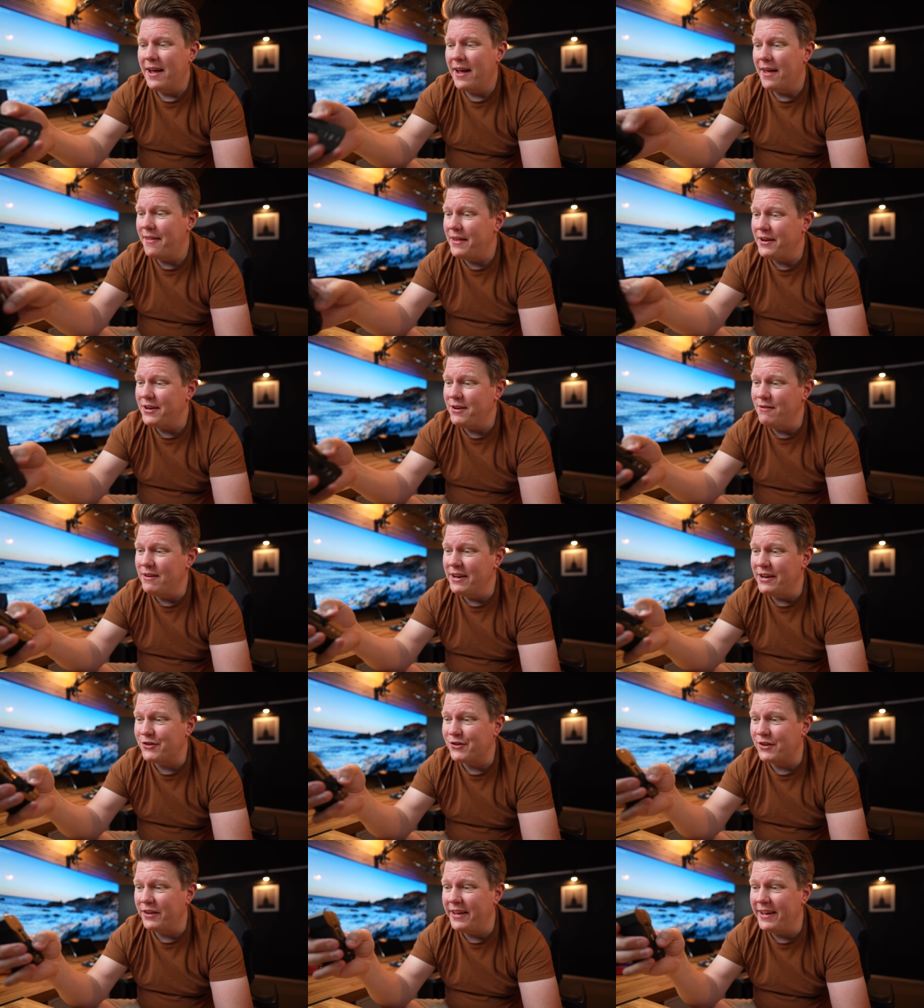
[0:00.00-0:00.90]
And then you
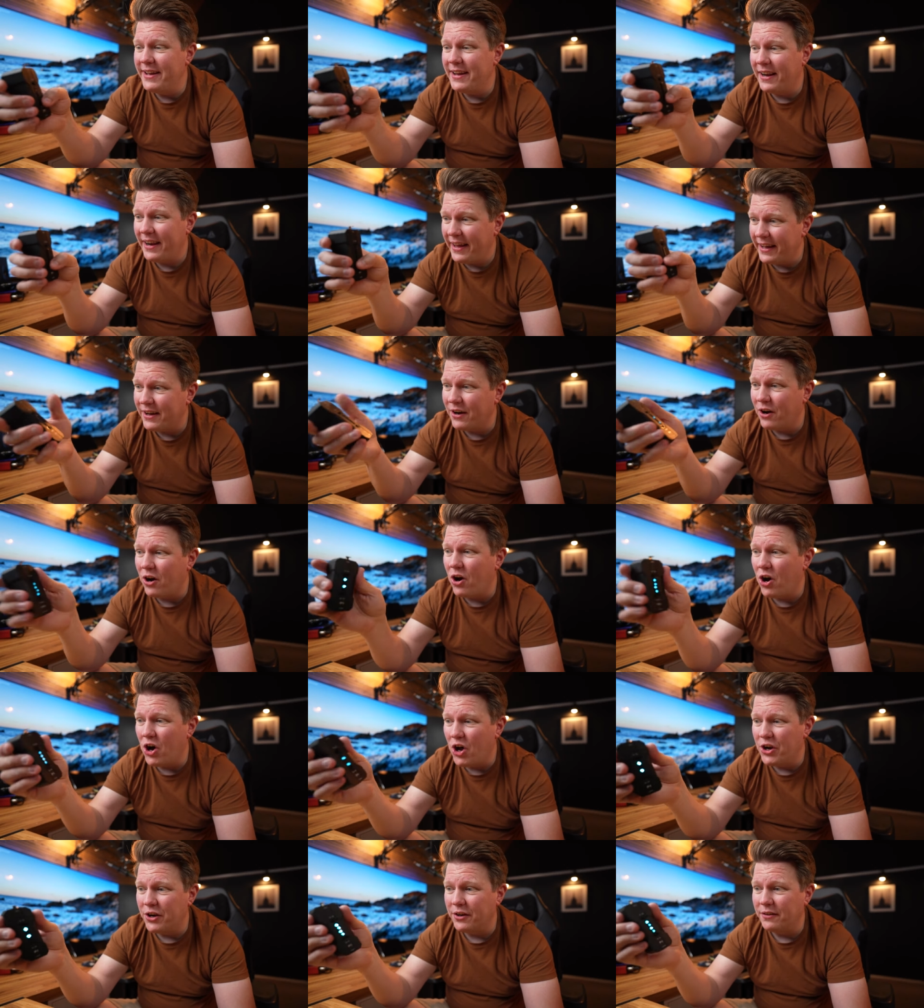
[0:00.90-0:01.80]
literally click
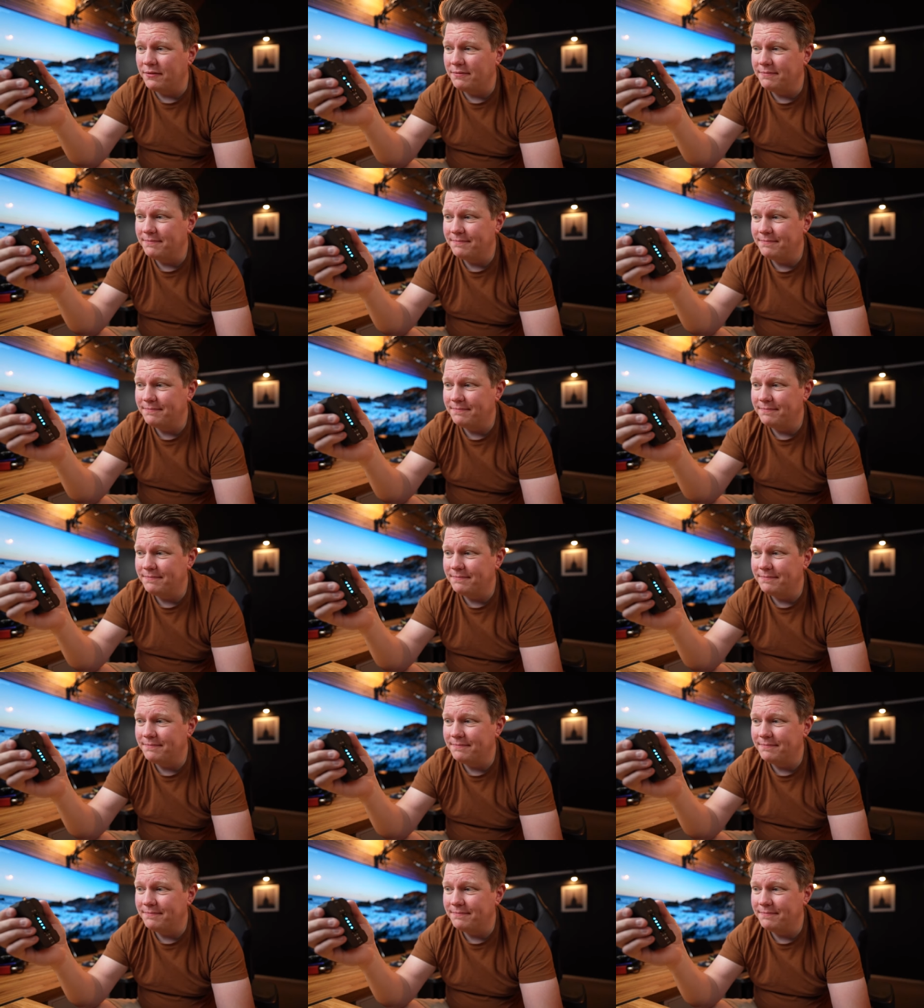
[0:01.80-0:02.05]
on